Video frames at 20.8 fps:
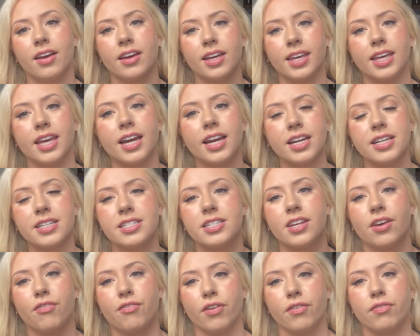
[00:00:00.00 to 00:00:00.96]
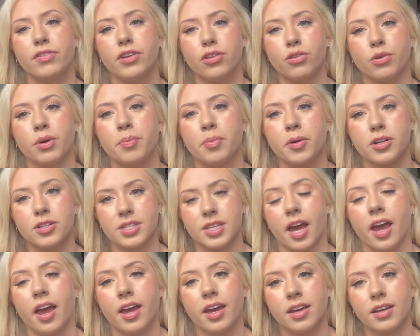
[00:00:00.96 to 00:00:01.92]
getting to
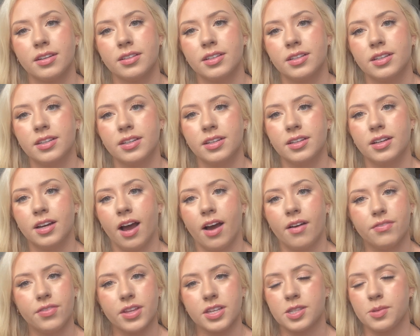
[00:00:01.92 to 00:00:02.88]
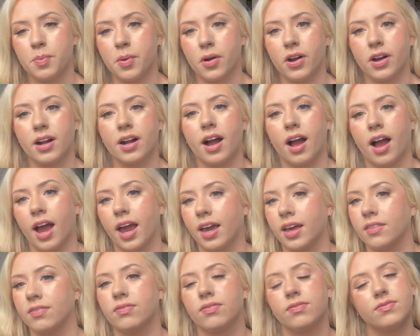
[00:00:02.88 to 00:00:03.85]
53% of this book,
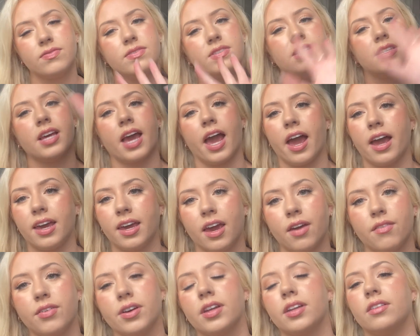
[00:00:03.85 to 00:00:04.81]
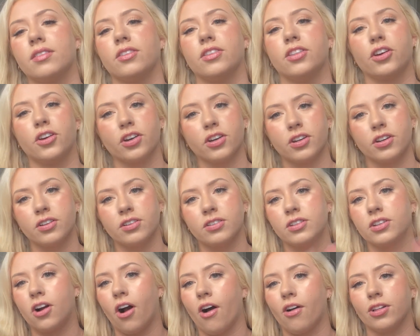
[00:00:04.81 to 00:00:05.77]
I say I gave it the good
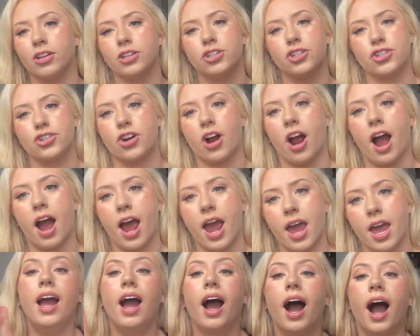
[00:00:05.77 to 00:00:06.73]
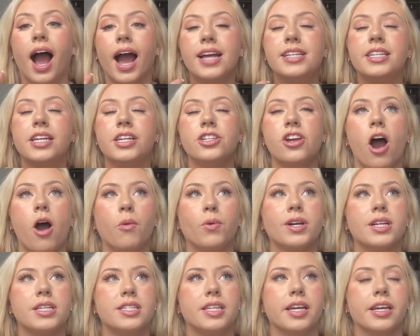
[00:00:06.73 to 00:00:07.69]
college try. I did not want
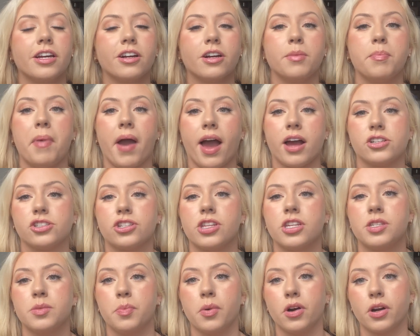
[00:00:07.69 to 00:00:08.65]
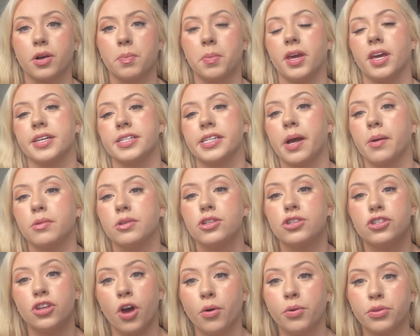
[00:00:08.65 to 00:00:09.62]
to sit here and bash this book because I was
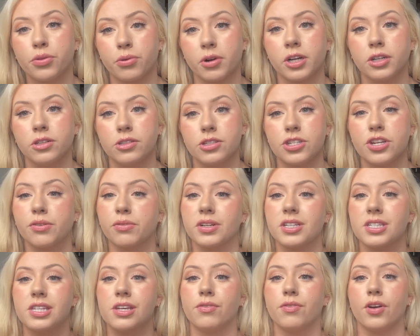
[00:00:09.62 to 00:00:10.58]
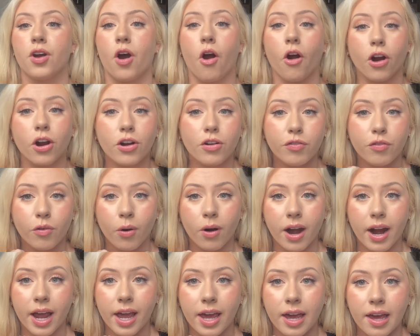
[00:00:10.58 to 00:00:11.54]
so thrilled to receive an ARC for
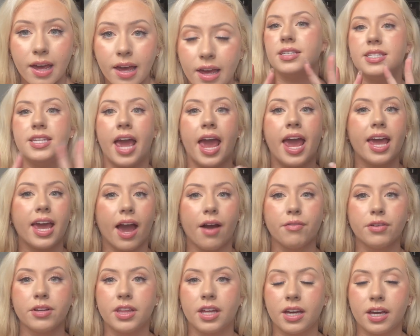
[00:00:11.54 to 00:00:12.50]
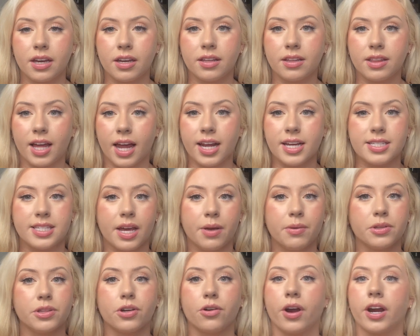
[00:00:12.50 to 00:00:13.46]
it. Take everything that I say
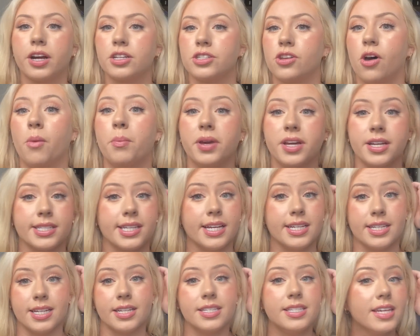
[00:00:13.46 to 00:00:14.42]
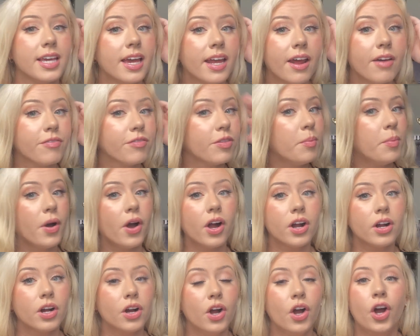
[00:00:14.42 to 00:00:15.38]
with a grain of salt because I did DNF the
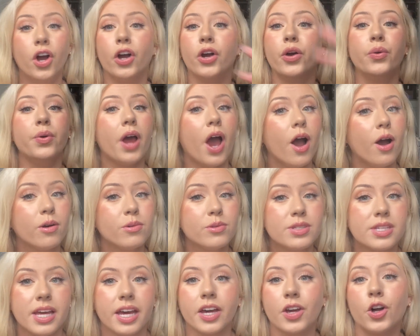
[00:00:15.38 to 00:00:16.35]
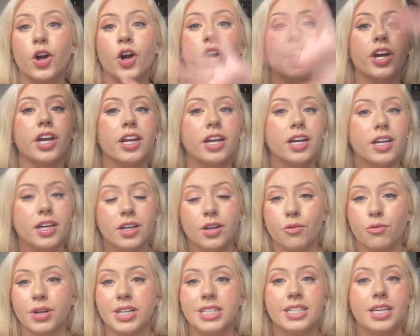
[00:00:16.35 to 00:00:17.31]
book. Who knows? It could
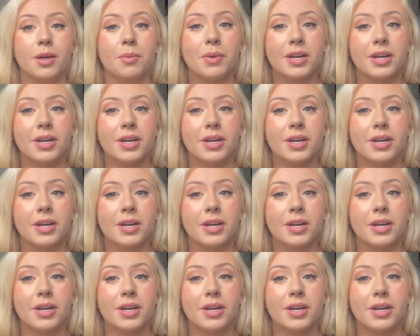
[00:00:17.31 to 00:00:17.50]
redeem